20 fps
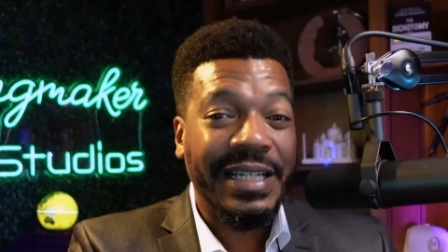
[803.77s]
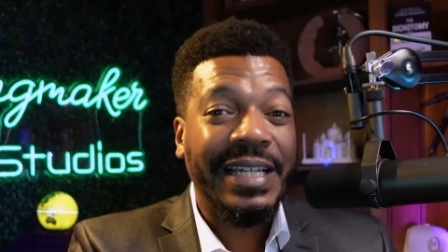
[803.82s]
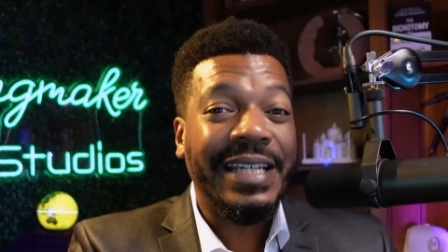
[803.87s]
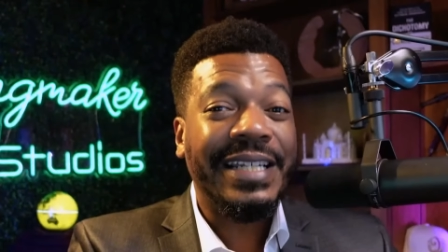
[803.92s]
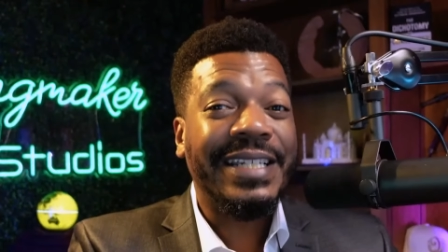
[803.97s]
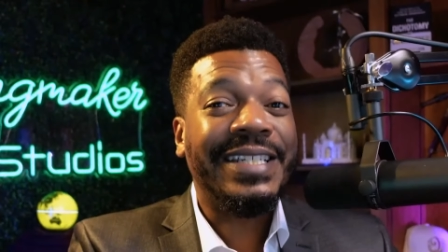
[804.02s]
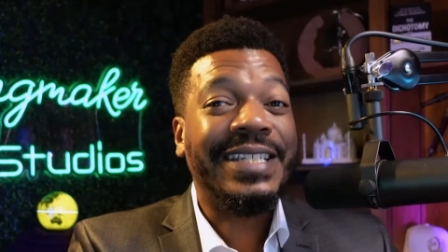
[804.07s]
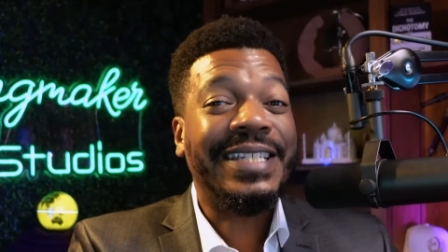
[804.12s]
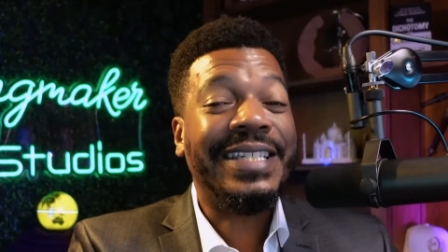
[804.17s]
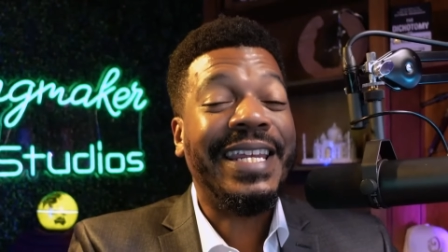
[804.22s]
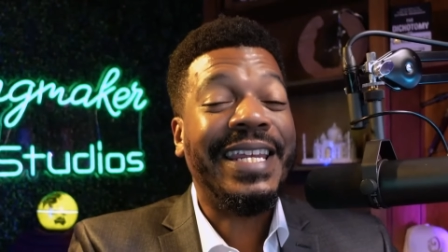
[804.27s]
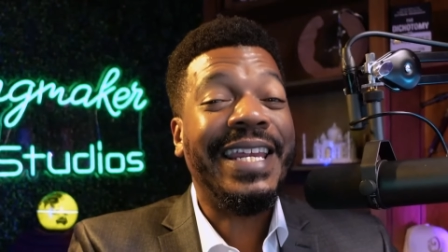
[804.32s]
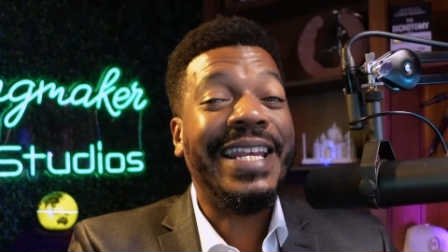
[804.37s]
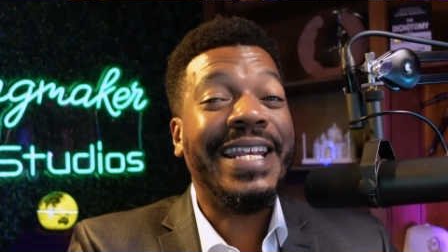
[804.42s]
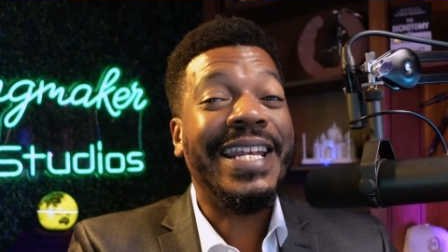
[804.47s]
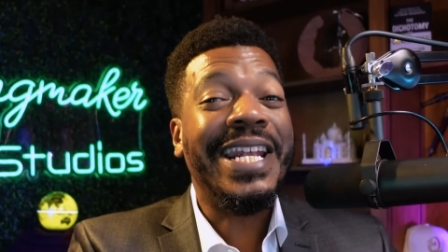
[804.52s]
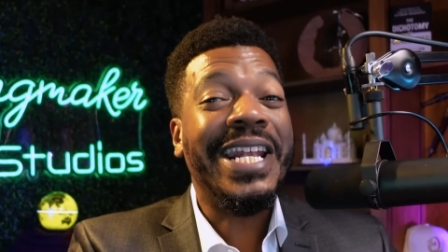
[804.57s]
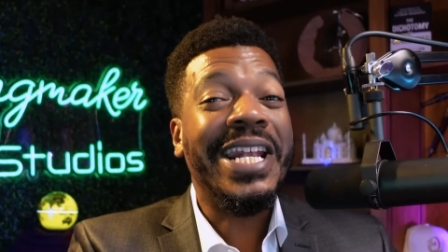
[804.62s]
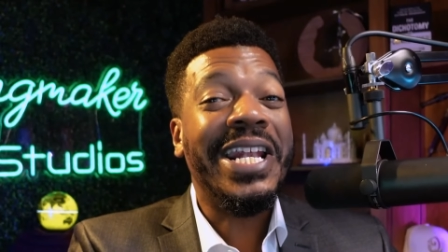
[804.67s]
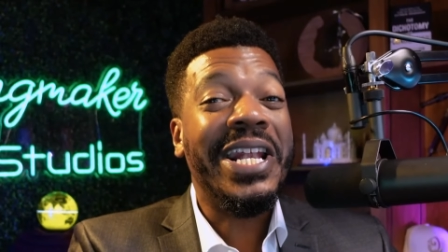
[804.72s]
she
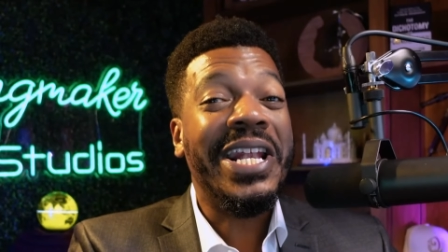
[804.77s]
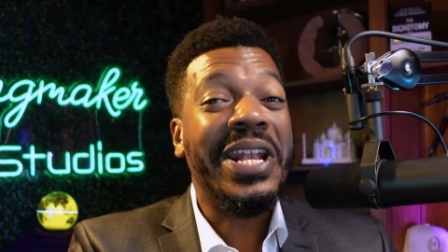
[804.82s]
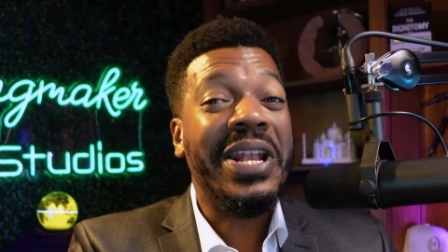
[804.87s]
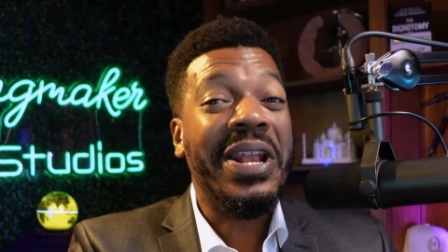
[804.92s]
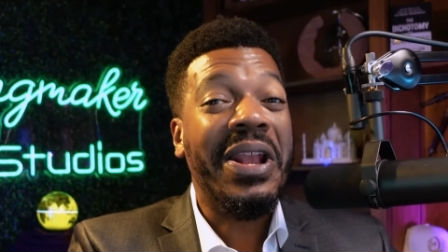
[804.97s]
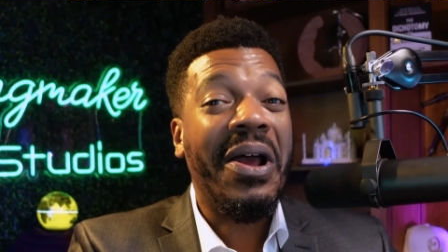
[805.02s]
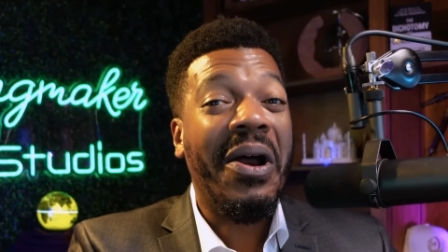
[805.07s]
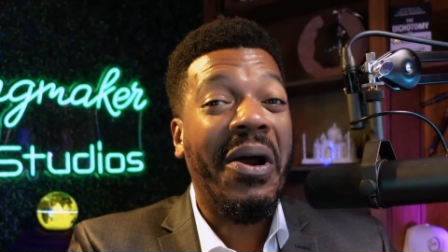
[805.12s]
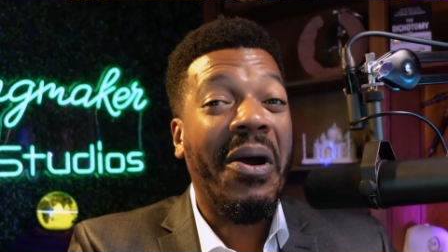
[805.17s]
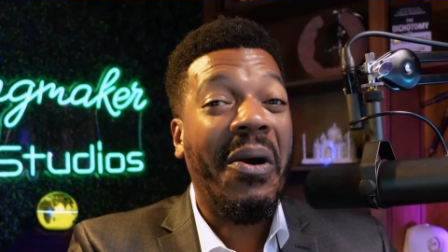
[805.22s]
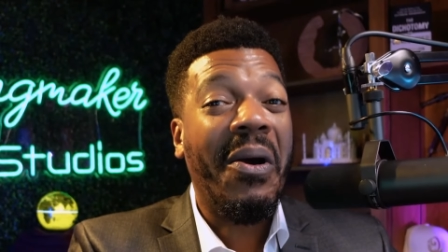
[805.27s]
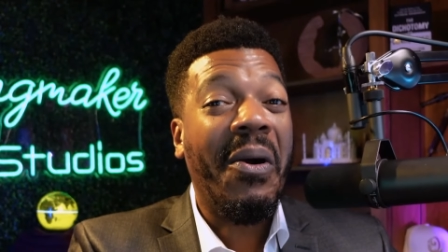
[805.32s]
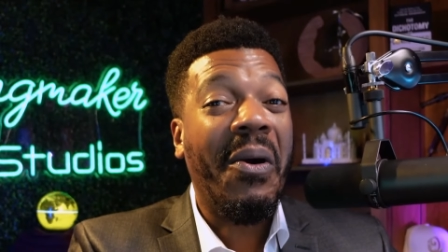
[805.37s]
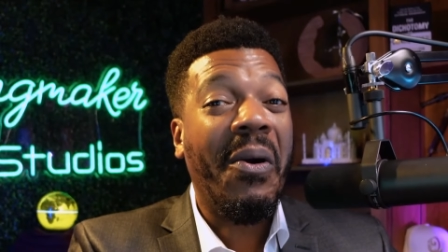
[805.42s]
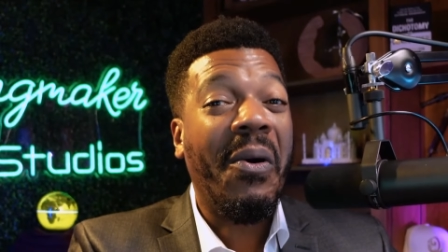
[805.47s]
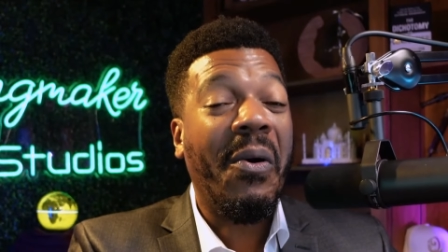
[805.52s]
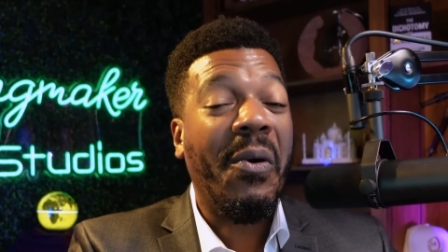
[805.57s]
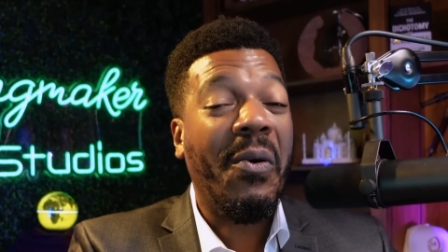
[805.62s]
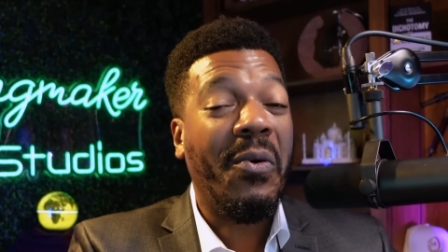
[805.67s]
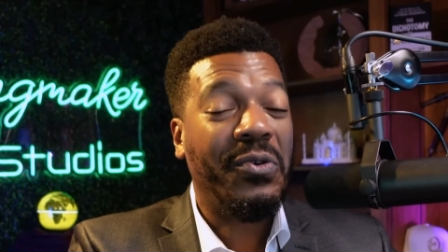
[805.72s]

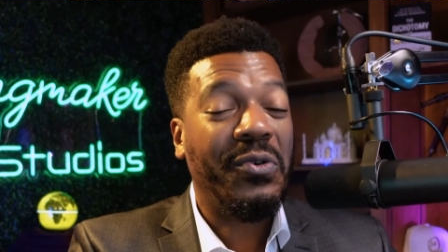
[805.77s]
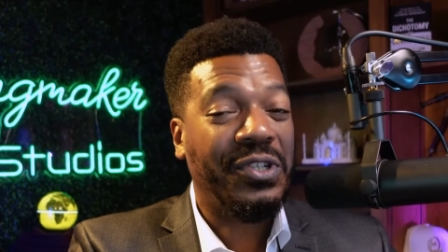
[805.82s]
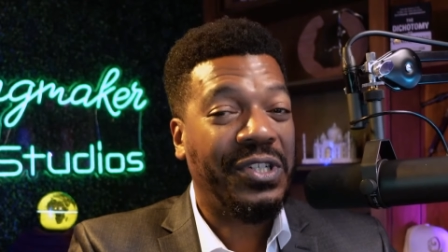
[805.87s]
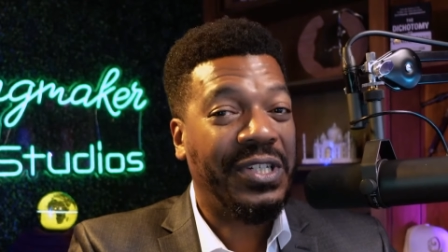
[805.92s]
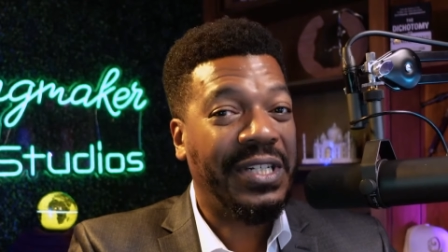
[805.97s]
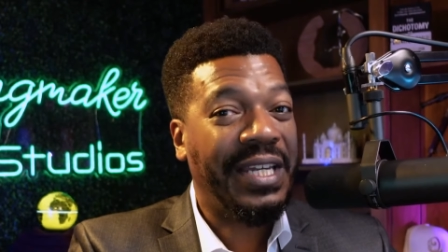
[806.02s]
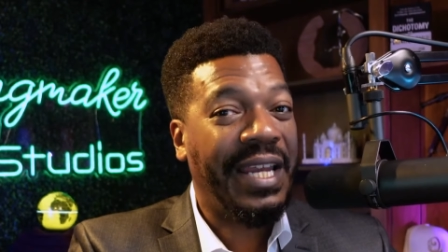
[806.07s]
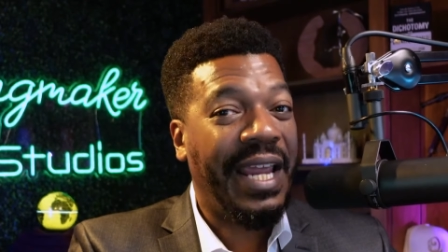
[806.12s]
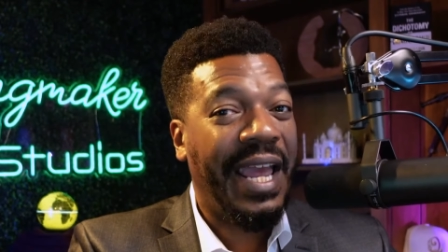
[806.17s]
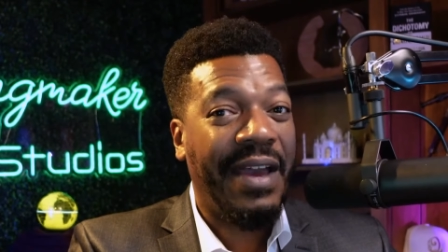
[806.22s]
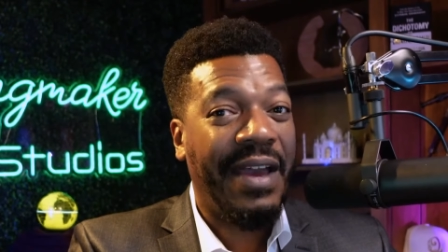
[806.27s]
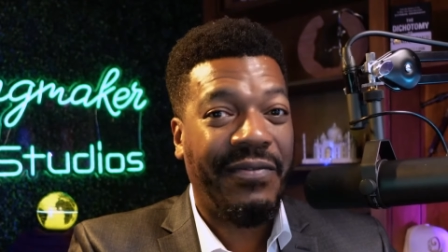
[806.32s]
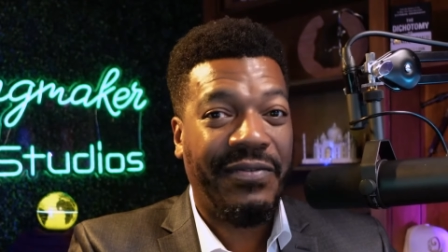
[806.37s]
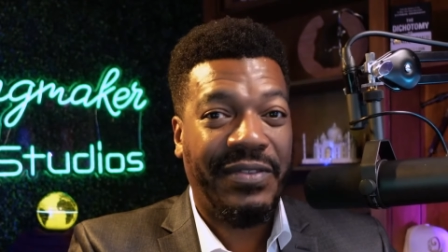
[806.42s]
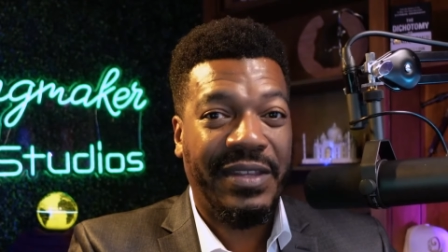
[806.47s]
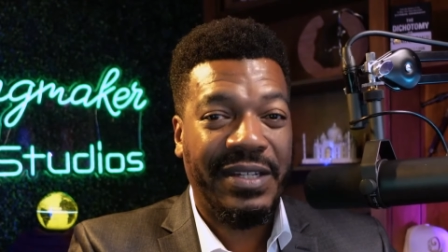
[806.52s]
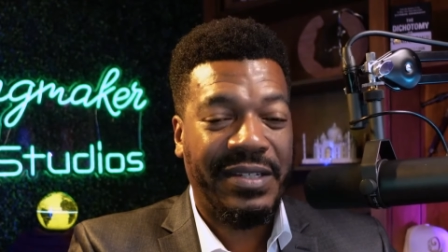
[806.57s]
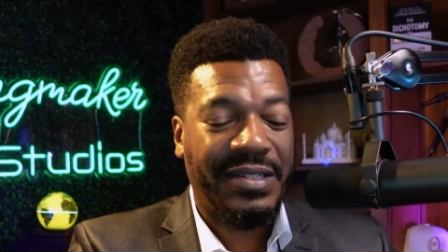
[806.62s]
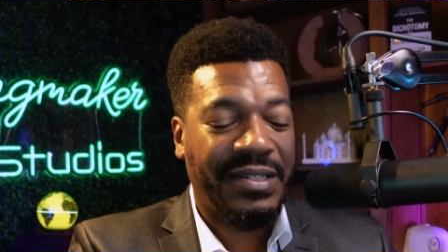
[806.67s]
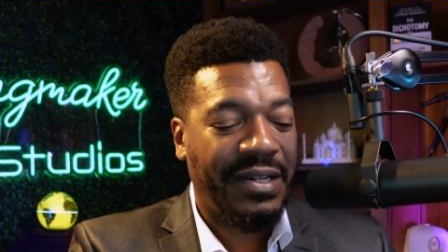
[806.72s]
knows she effed
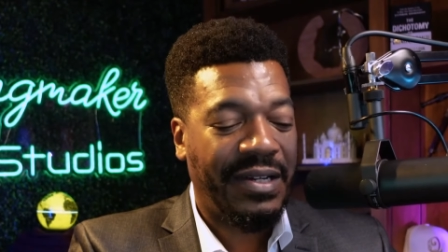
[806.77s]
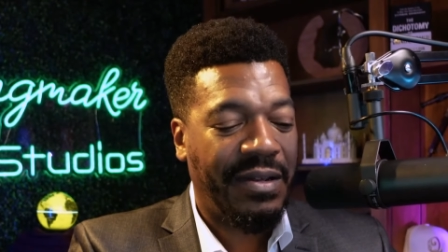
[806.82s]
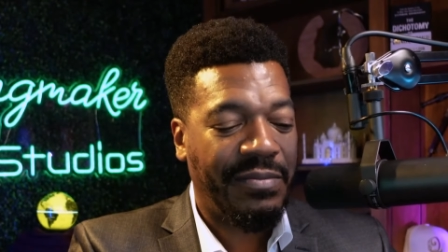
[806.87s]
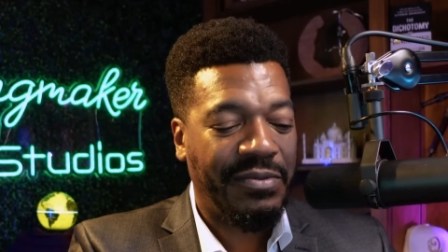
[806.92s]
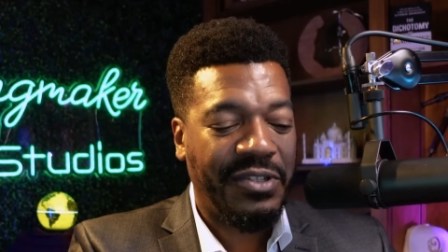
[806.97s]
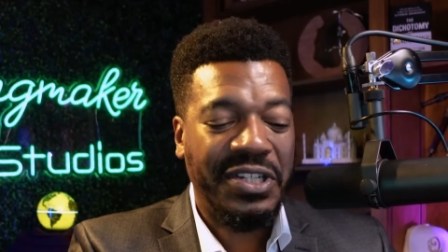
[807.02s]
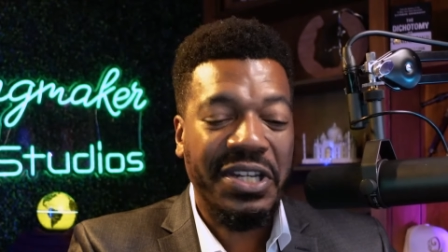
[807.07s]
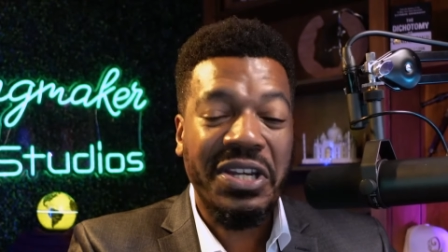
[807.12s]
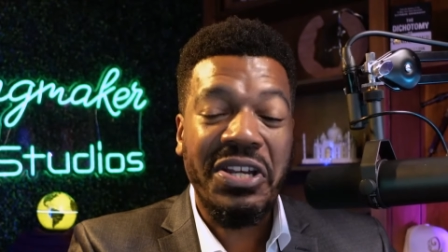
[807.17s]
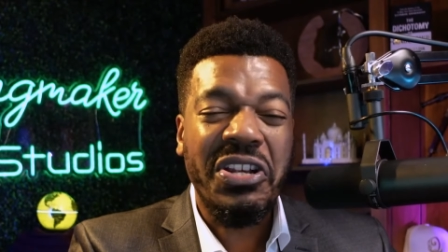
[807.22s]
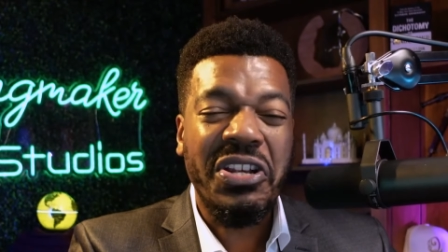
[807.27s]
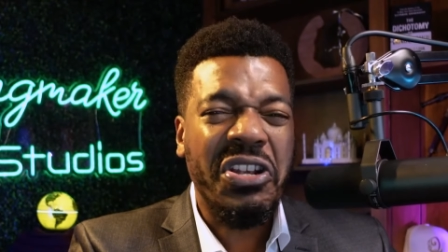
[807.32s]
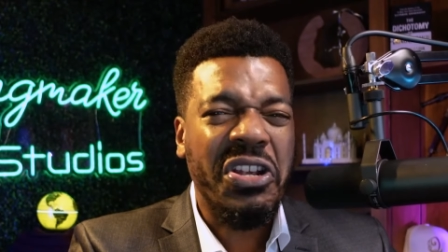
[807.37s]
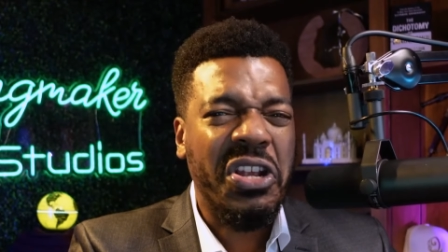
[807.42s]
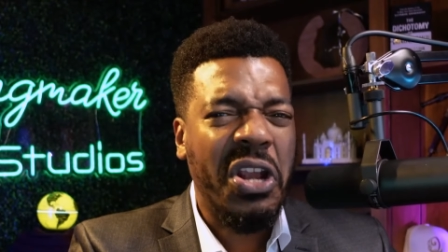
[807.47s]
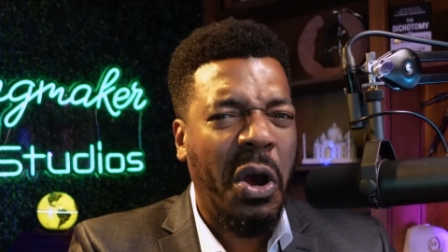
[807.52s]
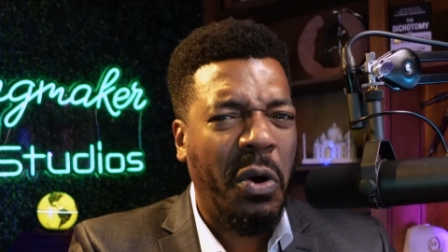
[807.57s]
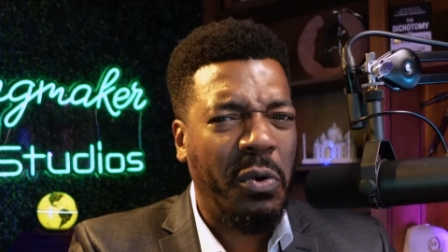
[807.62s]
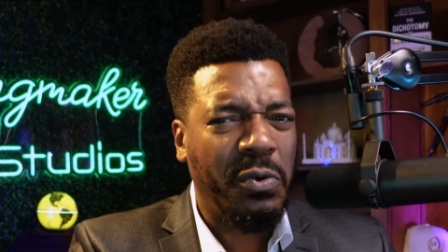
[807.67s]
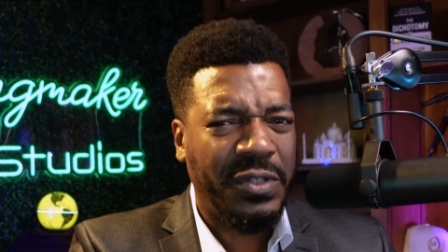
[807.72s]
this up. She
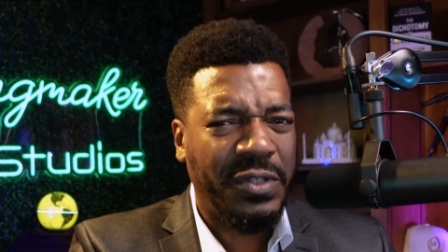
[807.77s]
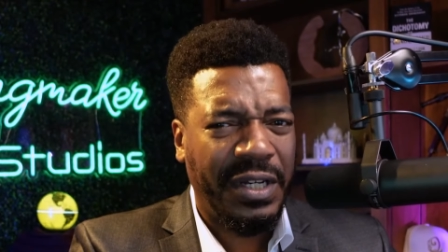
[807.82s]
knows it,